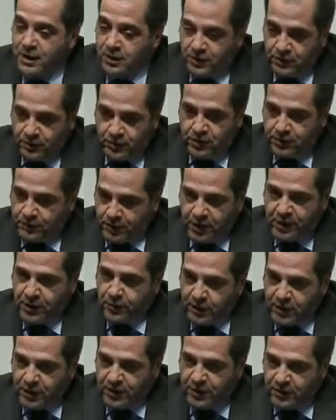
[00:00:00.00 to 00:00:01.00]
So Sapphire
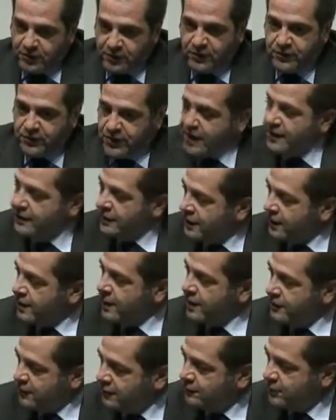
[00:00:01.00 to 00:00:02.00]
is exactly that
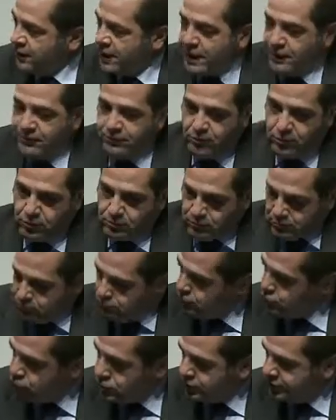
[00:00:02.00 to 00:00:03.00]
kind of platform,
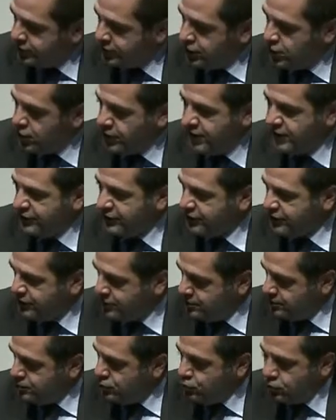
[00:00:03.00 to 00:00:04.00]
multi-OS,
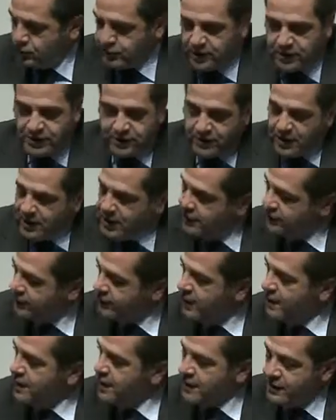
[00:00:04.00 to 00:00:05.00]
multi-device,
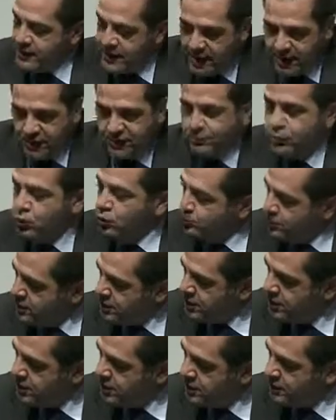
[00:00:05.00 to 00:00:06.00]
that is
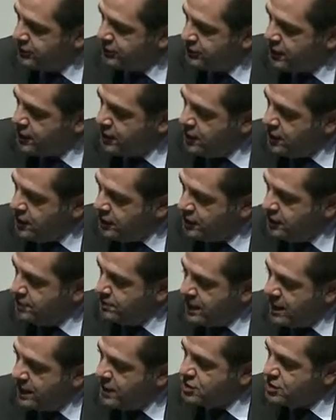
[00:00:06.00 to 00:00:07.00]
permitting us to
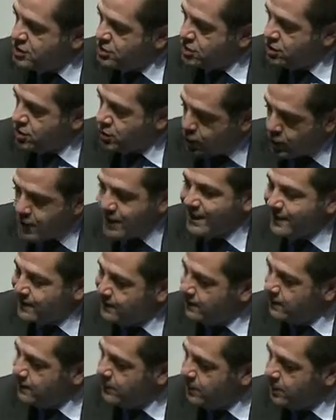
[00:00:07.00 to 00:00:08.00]
manage
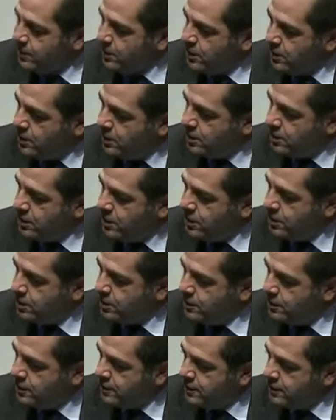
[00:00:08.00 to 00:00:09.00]
correctly all our
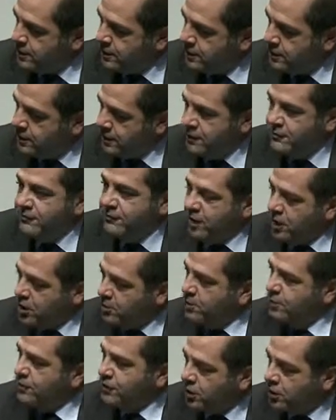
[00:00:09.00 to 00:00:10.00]

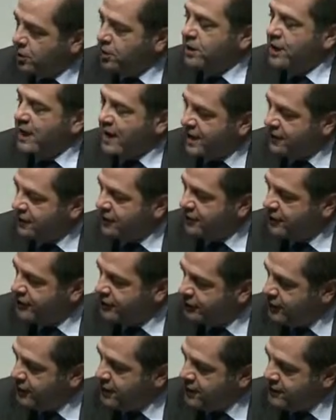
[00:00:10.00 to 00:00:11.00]
environment, all our
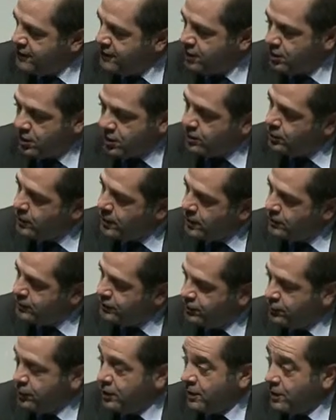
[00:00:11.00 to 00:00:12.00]
assets that are all around,
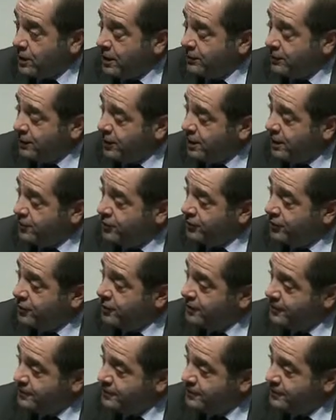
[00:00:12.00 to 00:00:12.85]
spread around the country.